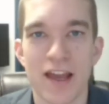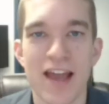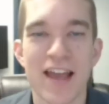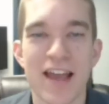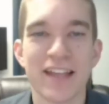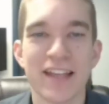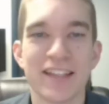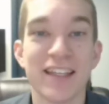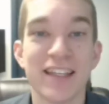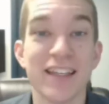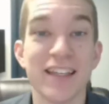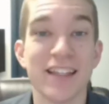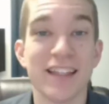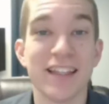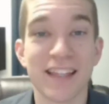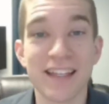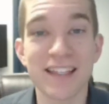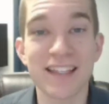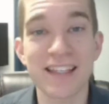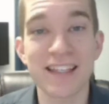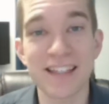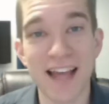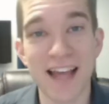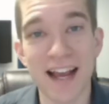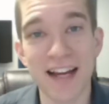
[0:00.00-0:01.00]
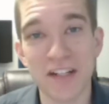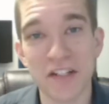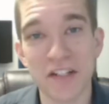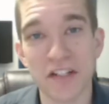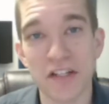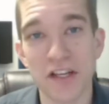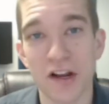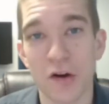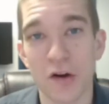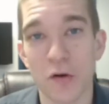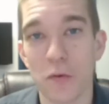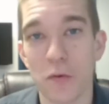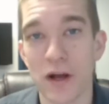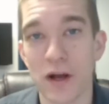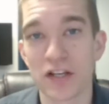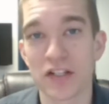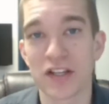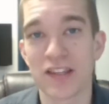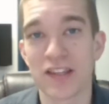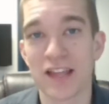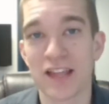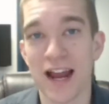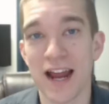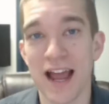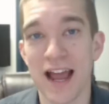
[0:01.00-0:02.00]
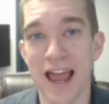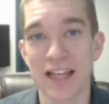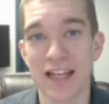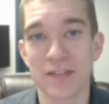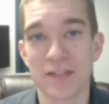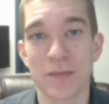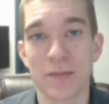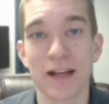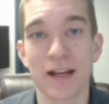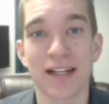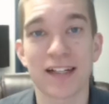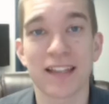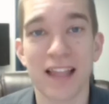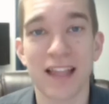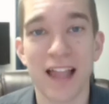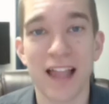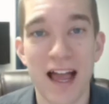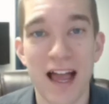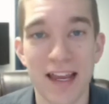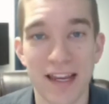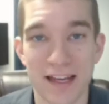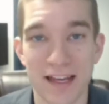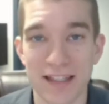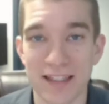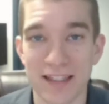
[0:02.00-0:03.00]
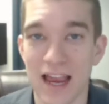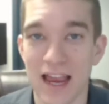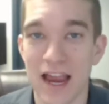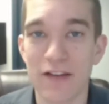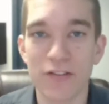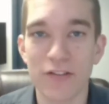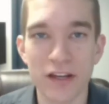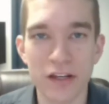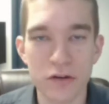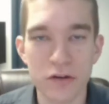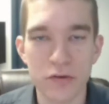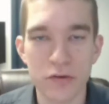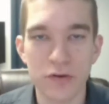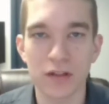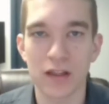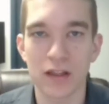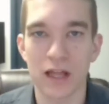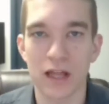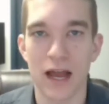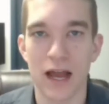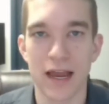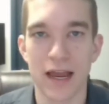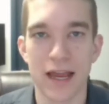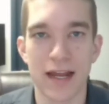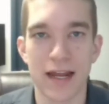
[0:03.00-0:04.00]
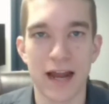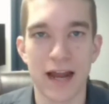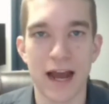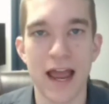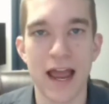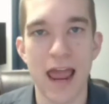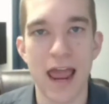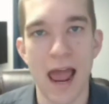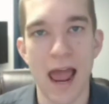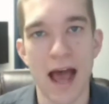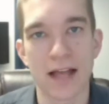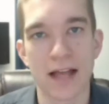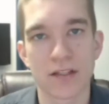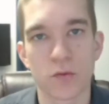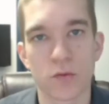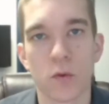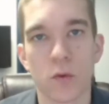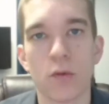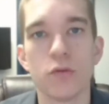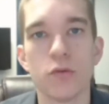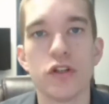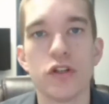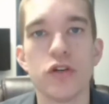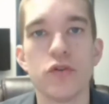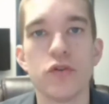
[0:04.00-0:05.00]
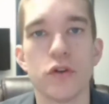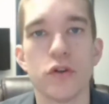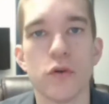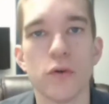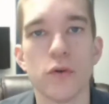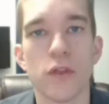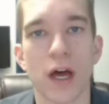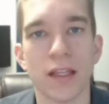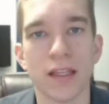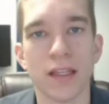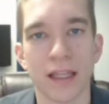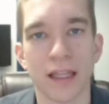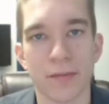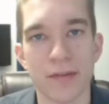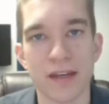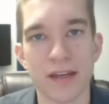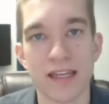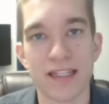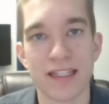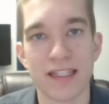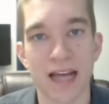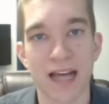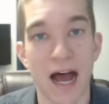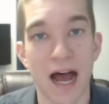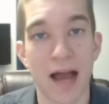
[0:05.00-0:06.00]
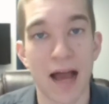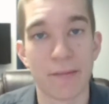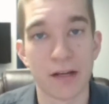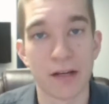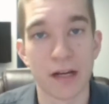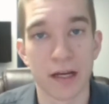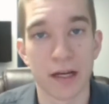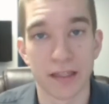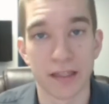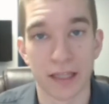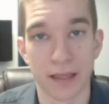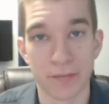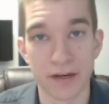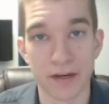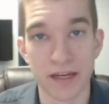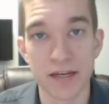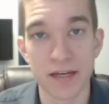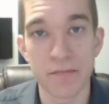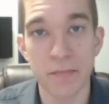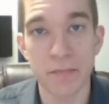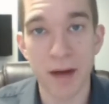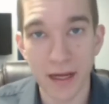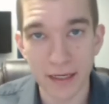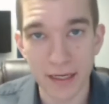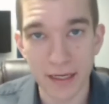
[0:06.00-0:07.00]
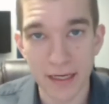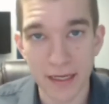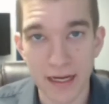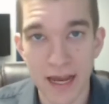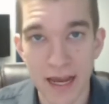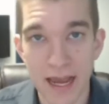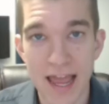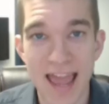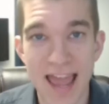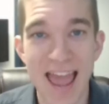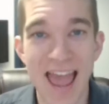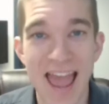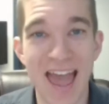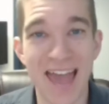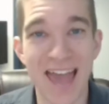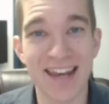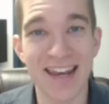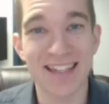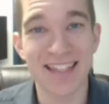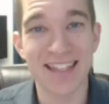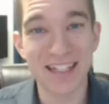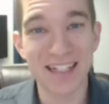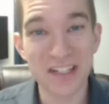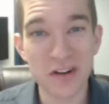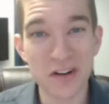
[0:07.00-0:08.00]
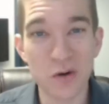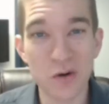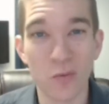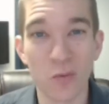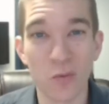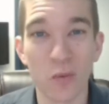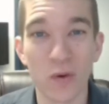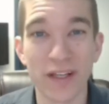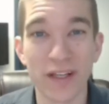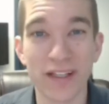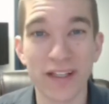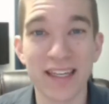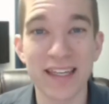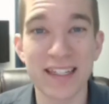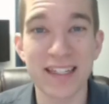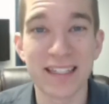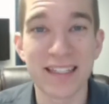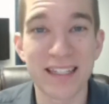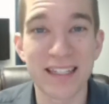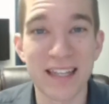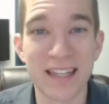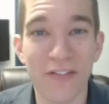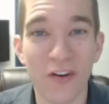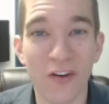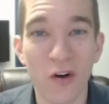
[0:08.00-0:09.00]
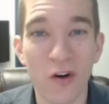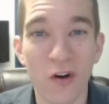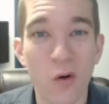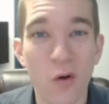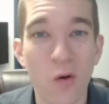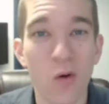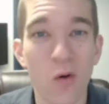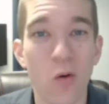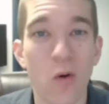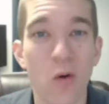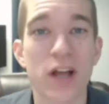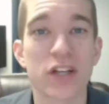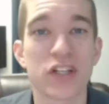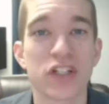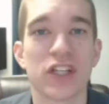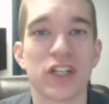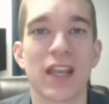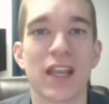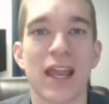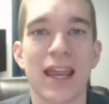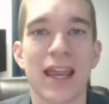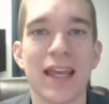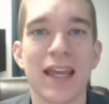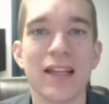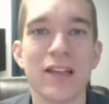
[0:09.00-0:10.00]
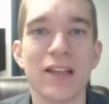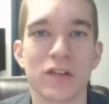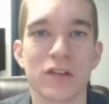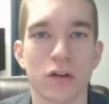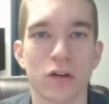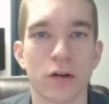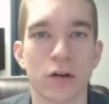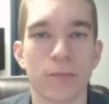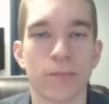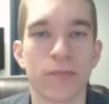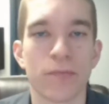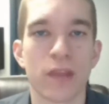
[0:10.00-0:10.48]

See, this is actually a question that I ask my clients. Every new client I ask, what would you do with unlimited time and unlimited money? And it's actually a really difficult question to answer.